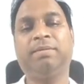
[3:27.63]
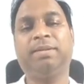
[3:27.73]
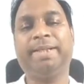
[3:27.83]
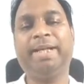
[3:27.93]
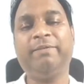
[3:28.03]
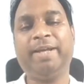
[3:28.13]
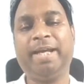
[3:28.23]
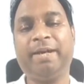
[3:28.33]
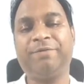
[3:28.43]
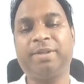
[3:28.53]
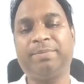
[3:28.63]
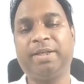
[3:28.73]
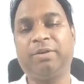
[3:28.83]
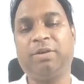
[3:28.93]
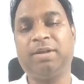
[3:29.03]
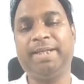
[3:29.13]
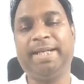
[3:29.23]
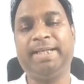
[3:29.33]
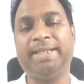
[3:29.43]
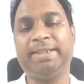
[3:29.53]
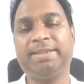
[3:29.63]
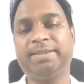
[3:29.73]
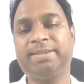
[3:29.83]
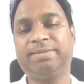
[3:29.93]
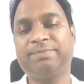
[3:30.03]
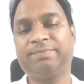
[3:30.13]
Then we have something called integers.